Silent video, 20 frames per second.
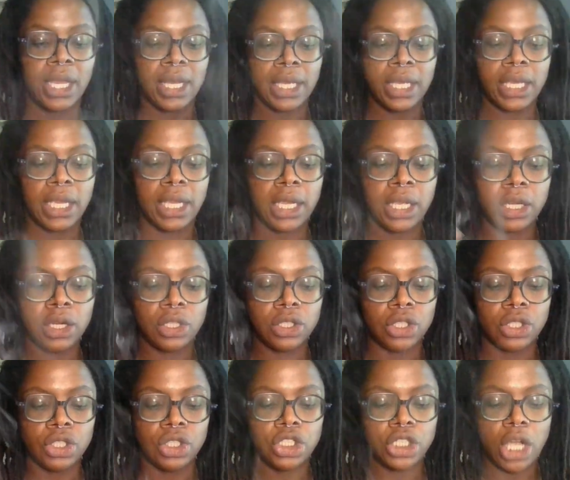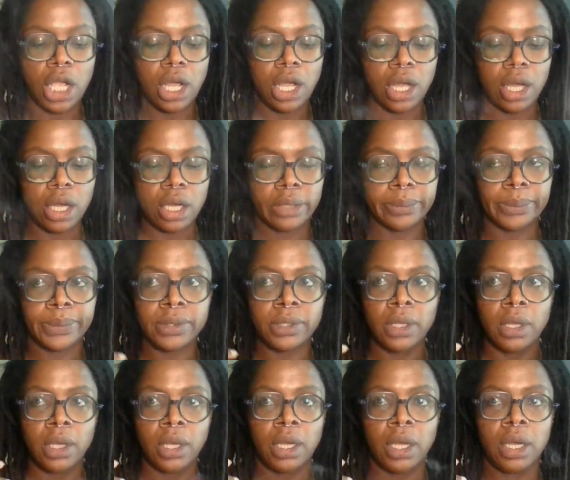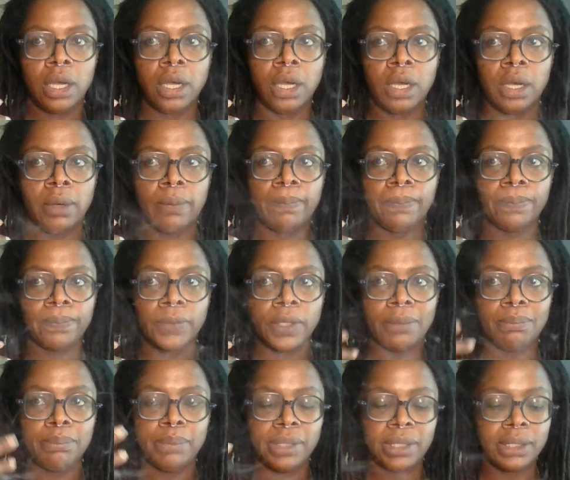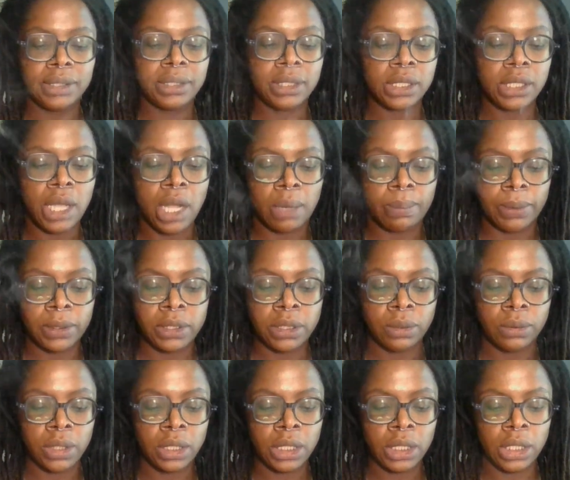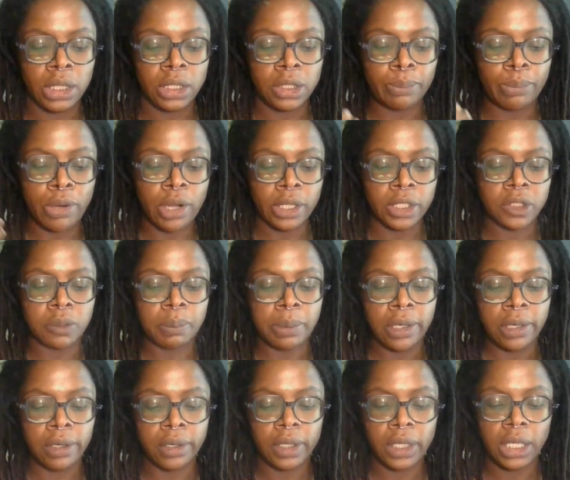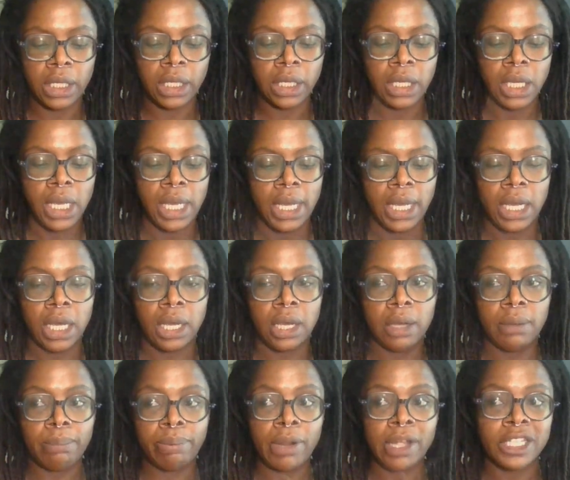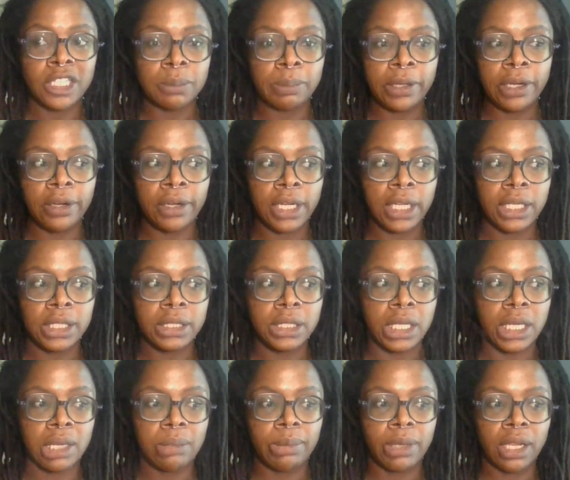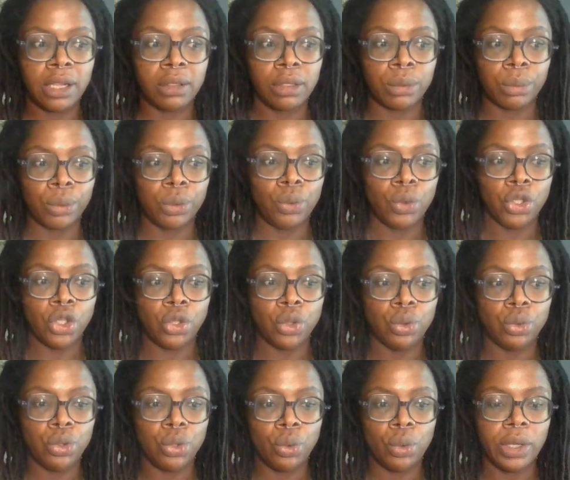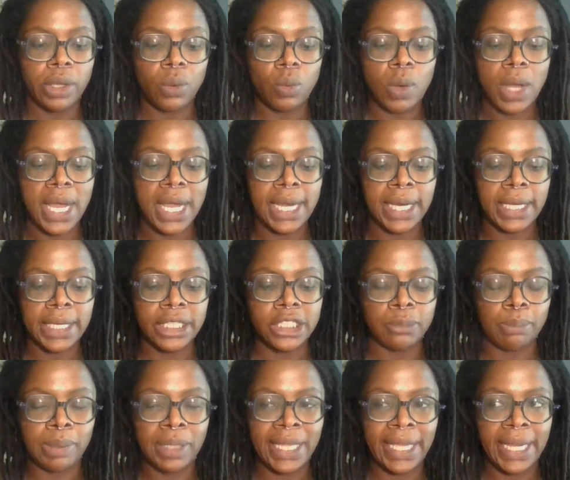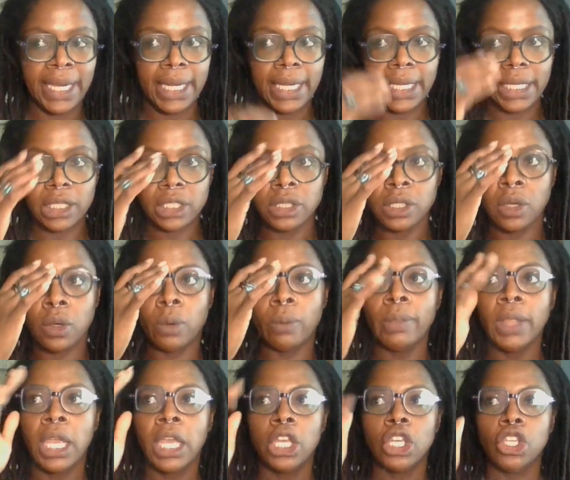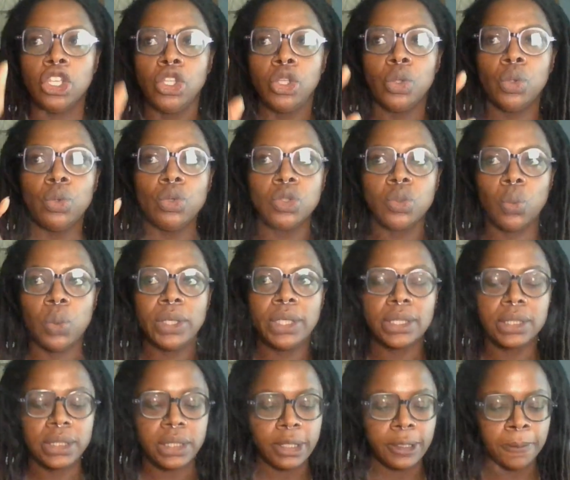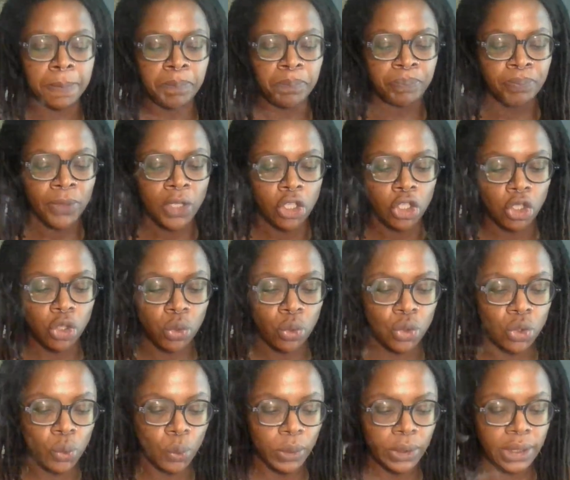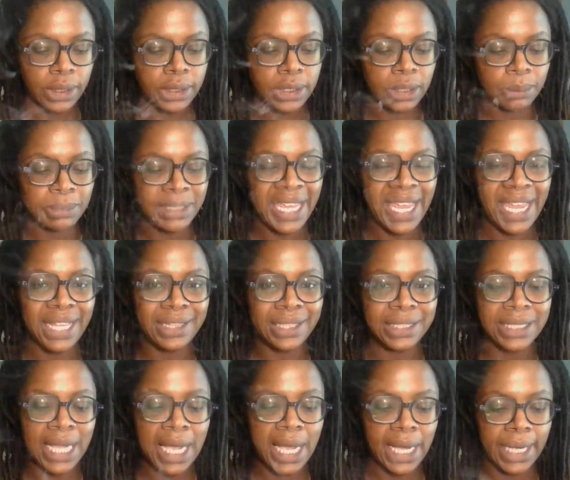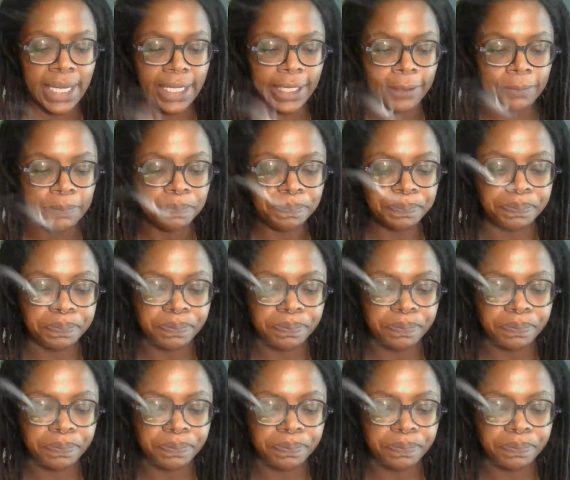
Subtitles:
again, jobs, business opportunities, prosperity. Prosperity is coming through you doing wise planning. So use wisdom. Use wisdom. Take the time